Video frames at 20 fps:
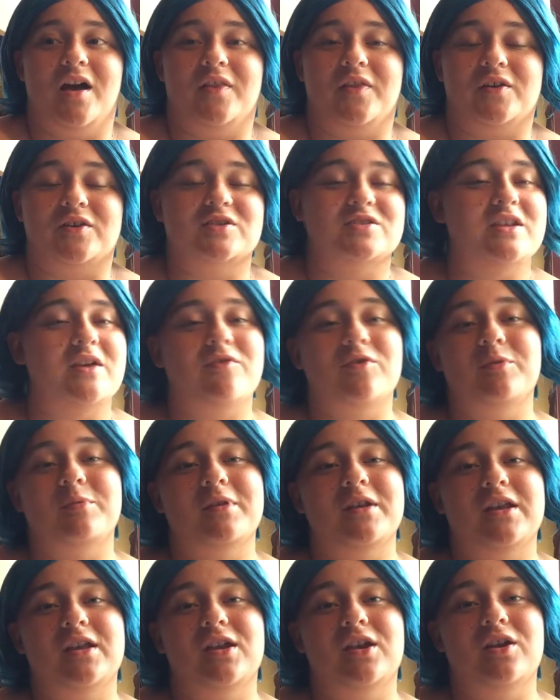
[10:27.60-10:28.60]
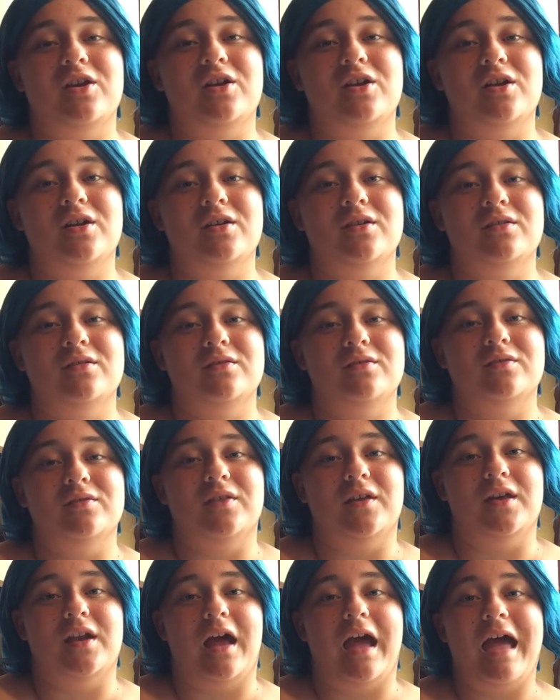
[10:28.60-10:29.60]
There's never been a year
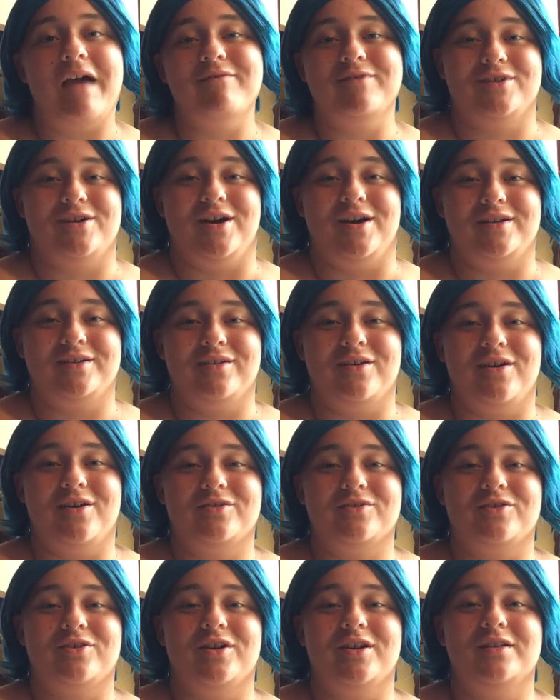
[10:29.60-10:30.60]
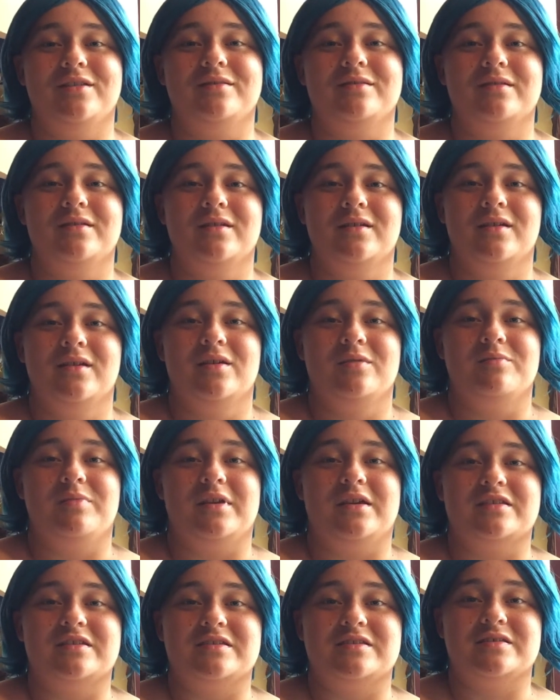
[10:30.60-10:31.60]
that I haven't gotten con crud,
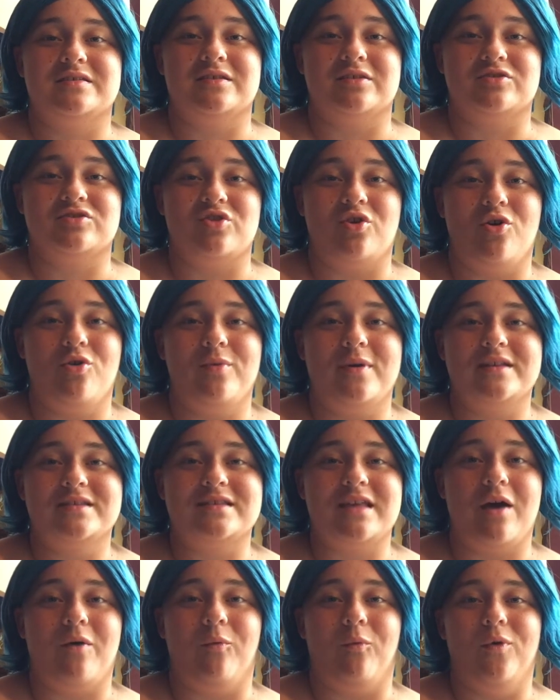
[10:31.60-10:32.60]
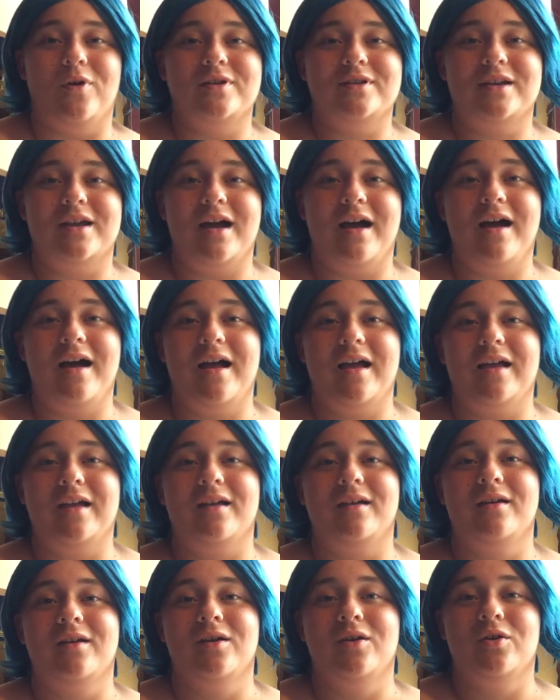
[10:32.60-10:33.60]
because there's always that one
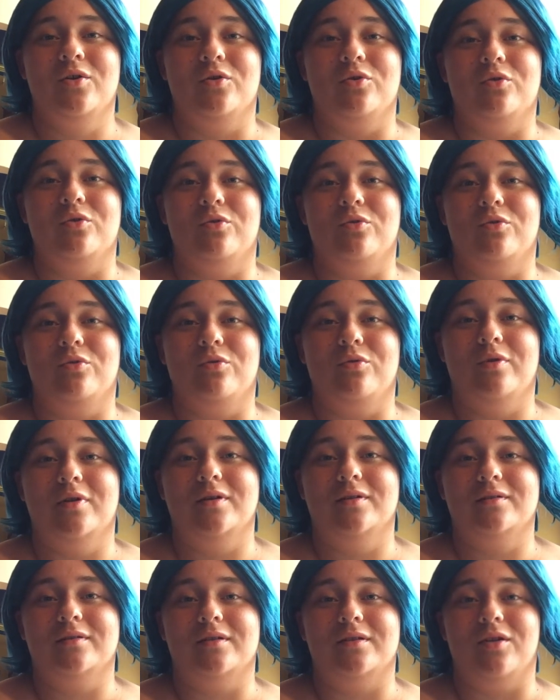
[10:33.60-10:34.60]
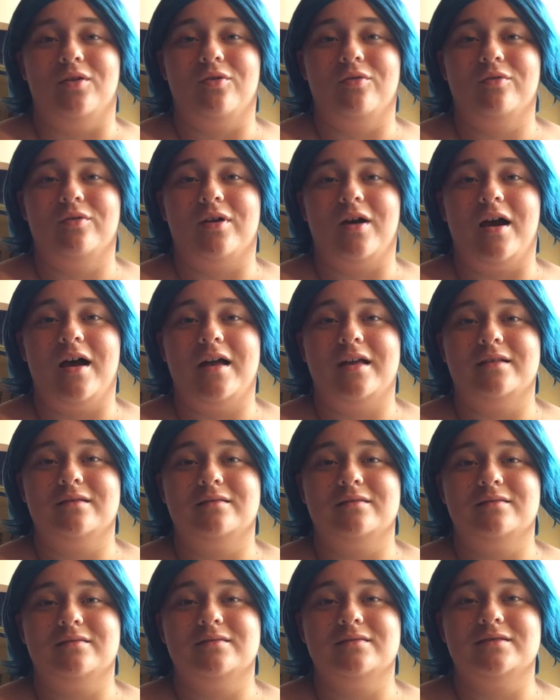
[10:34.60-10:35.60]
guy who, got
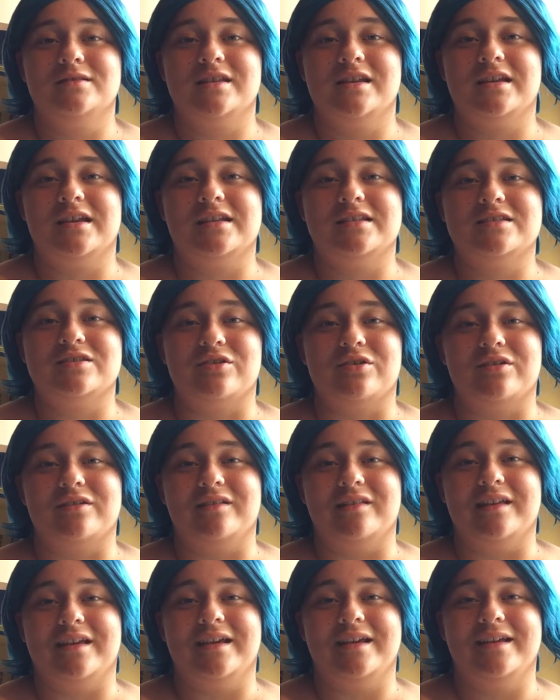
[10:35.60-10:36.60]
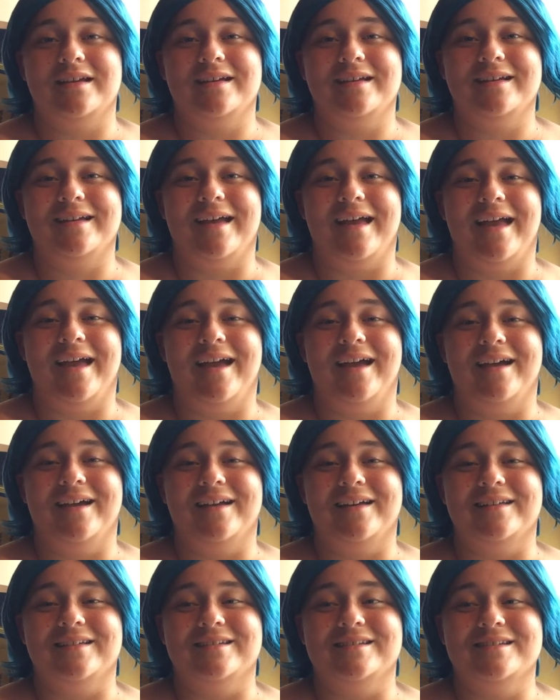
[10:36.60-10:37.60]
tickets early
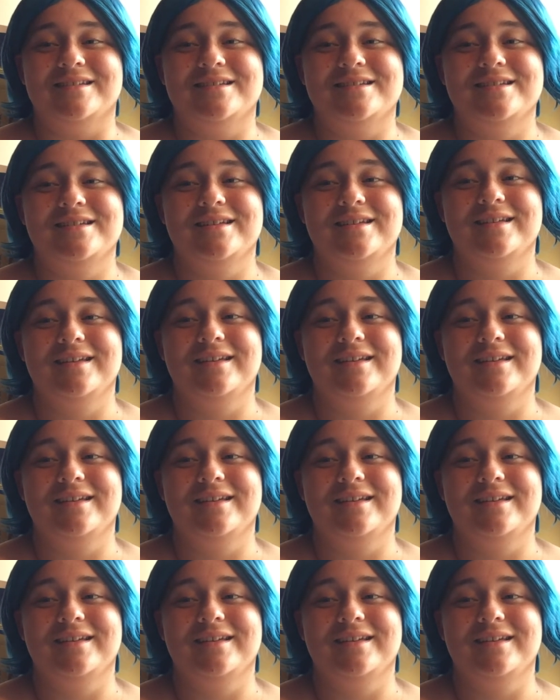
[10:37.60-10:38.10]
and